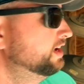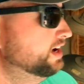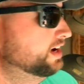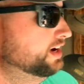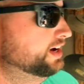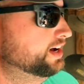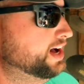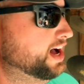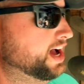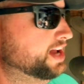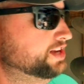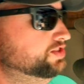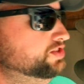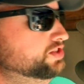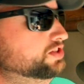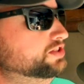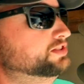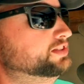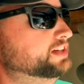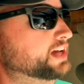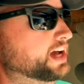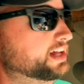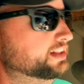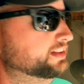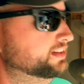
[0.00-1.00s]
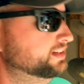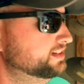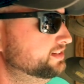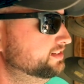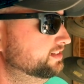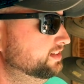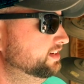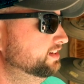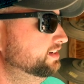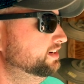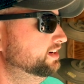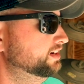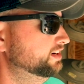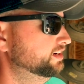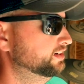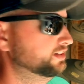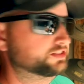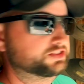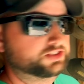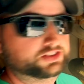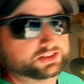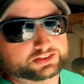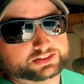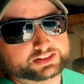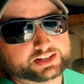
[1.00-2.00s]
I just got these in here,
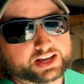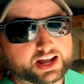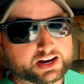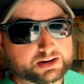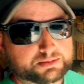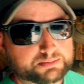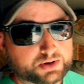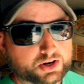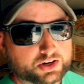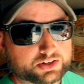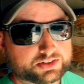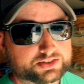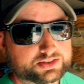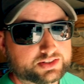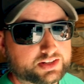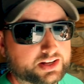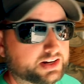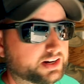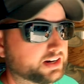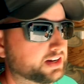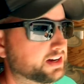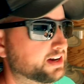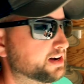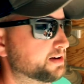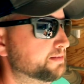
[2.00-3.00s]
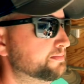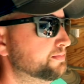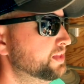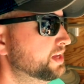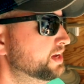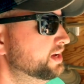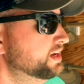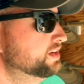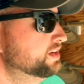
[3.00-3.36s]
just got them all set up.